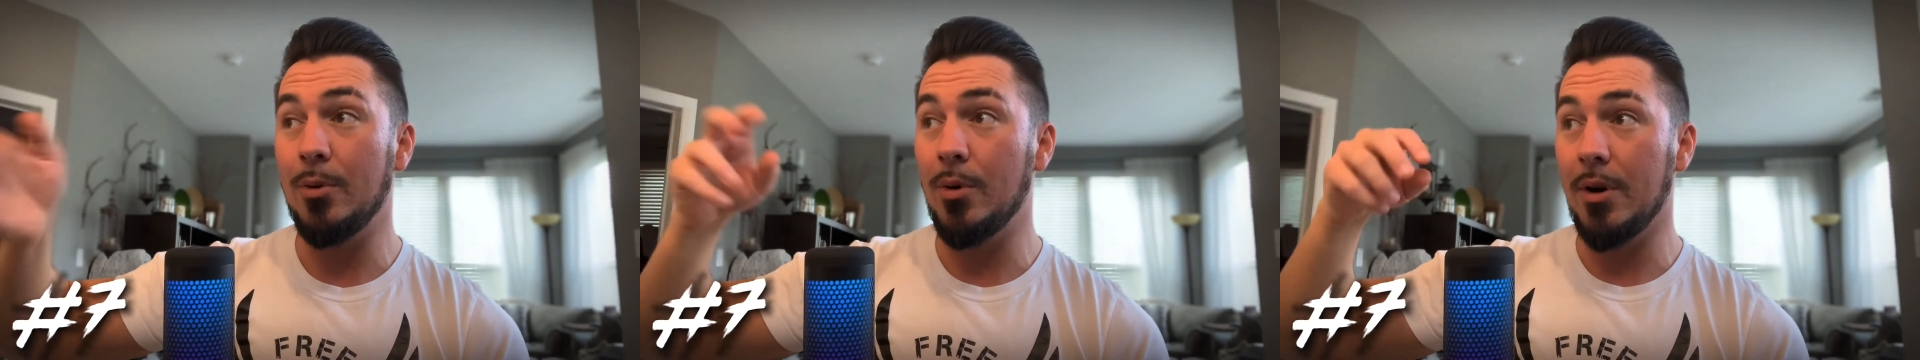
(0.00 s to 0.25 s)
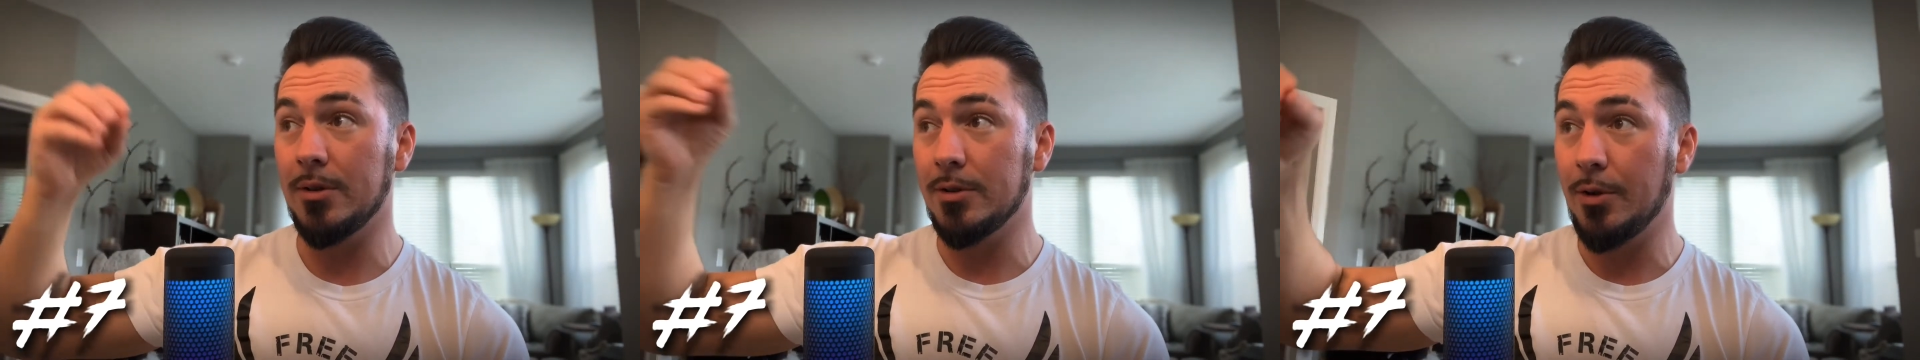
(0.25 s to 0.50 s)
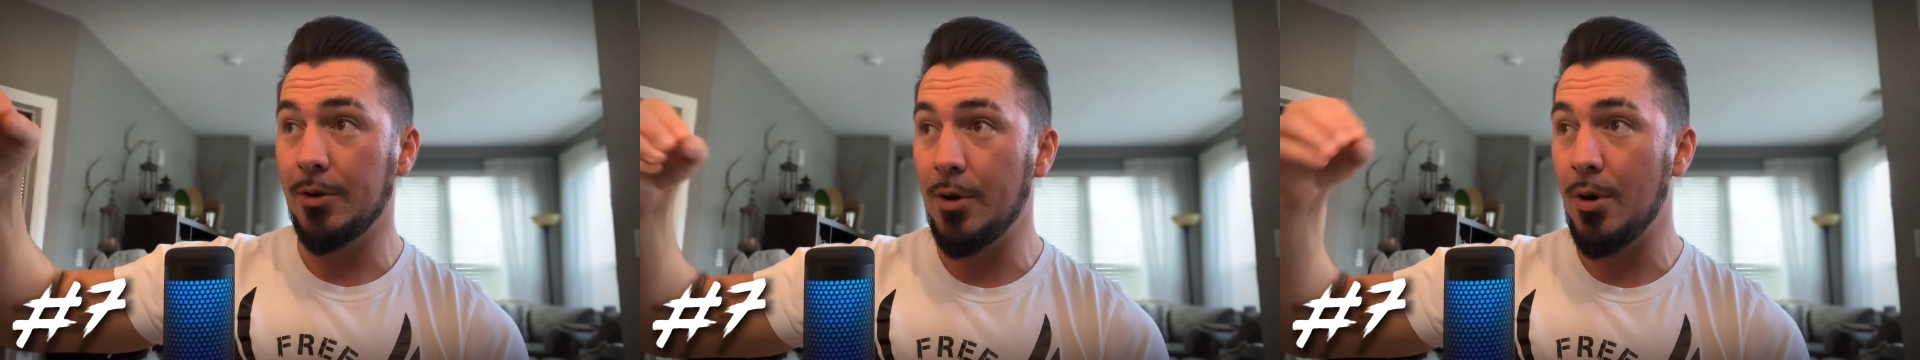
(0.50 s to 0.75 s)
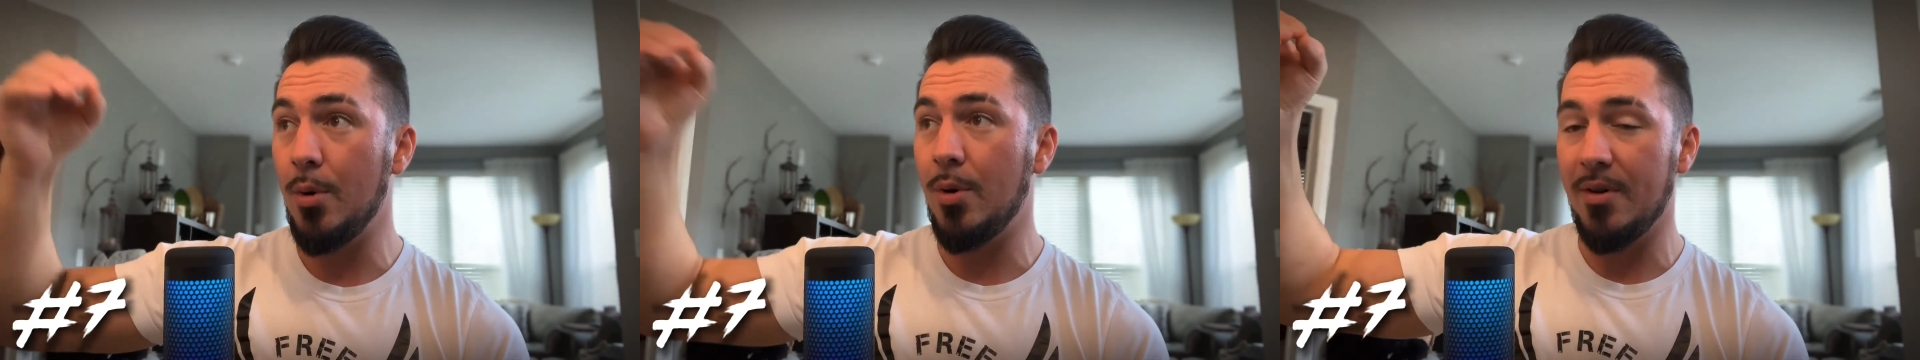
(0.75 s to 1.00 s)
or a
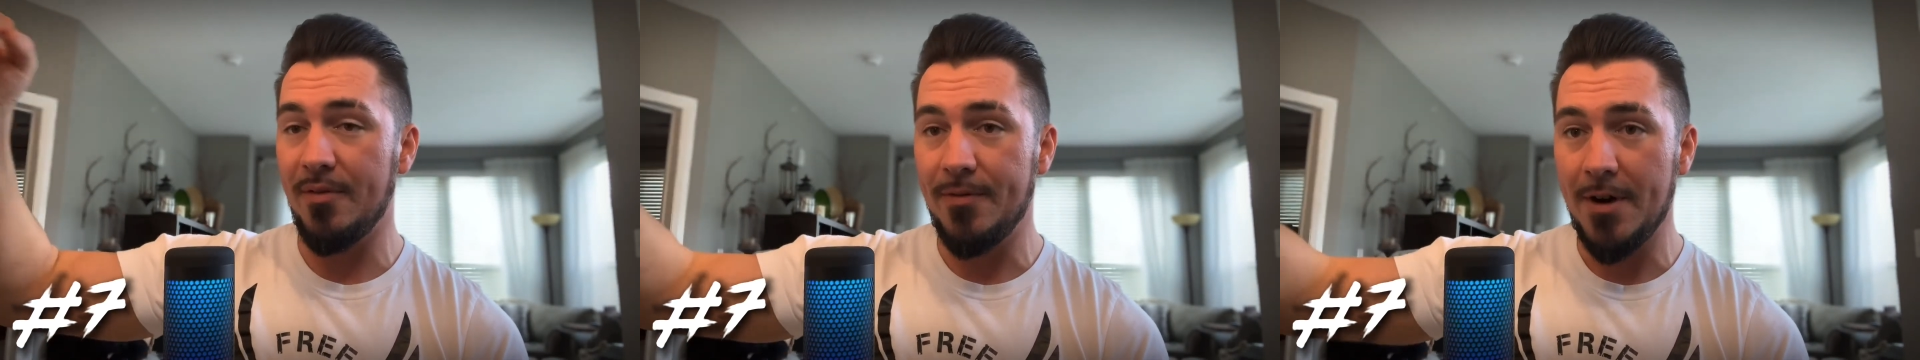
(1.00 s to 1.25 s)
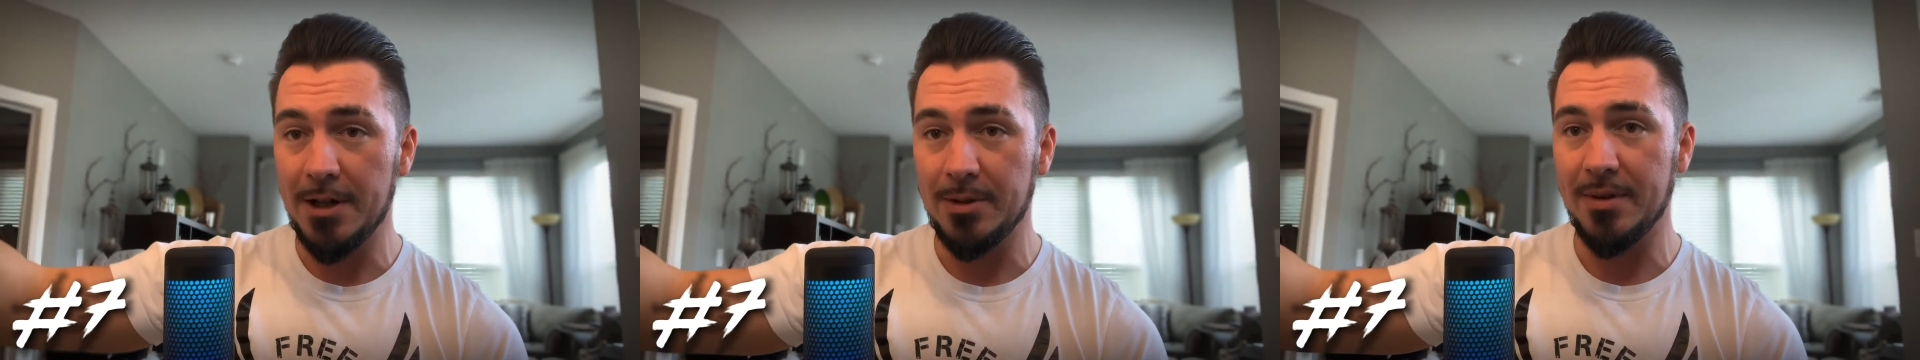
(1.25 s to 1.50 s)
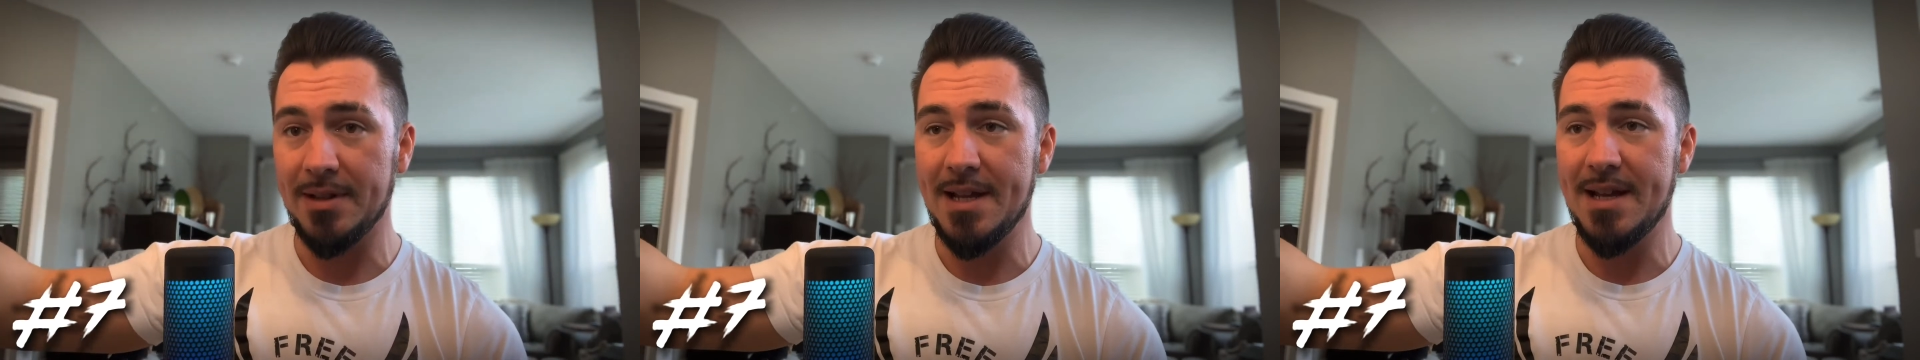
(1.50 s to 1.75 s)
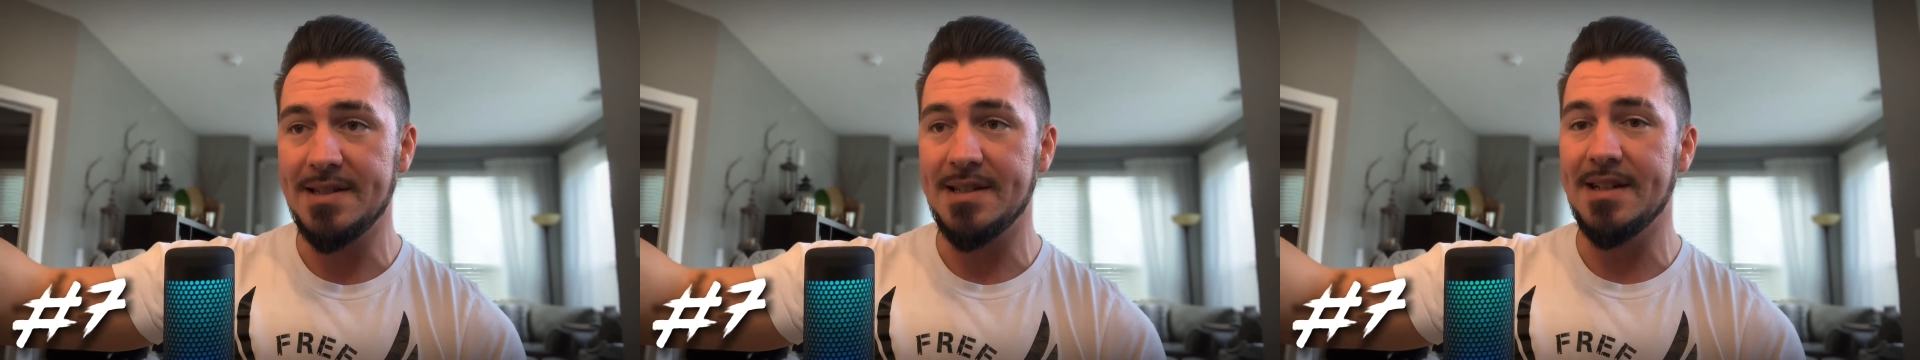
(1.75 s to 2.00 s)
learner or a follower in
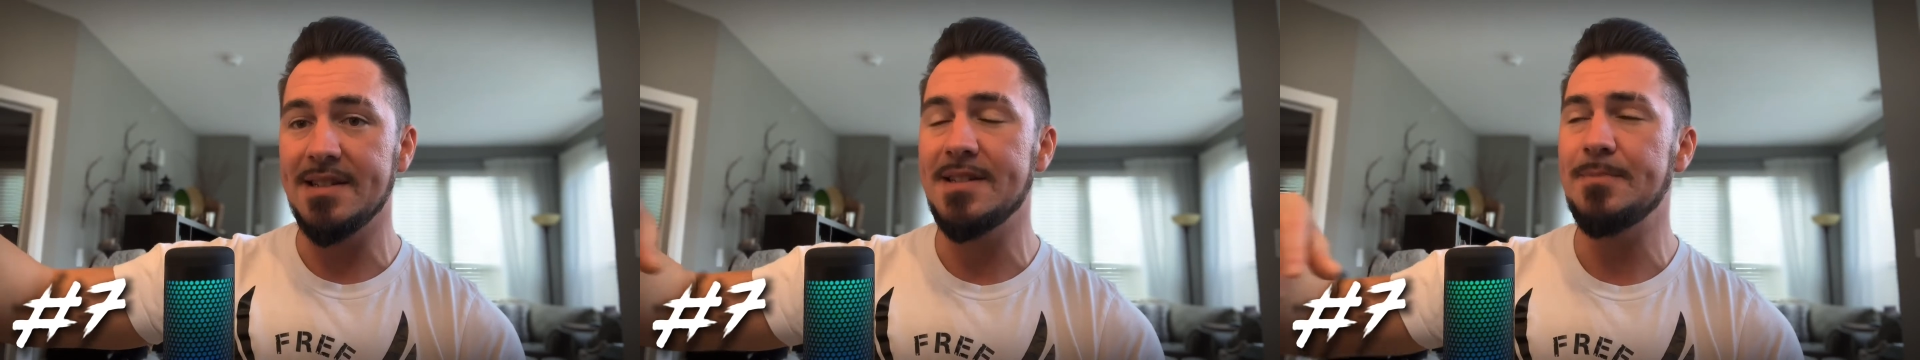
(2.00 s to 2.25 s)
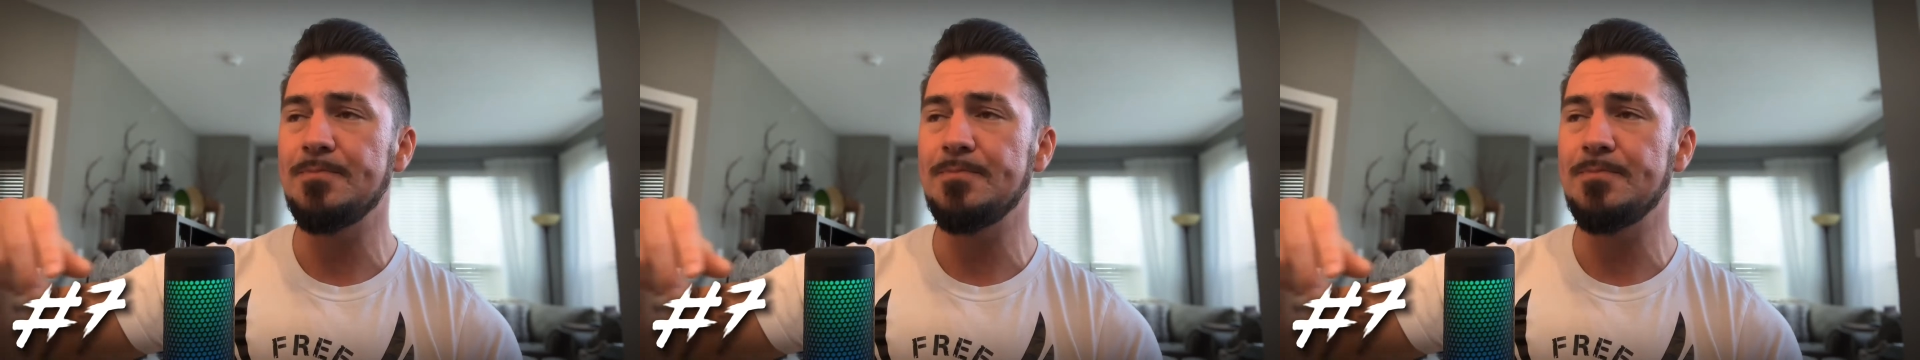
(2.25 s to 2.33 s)
that sense.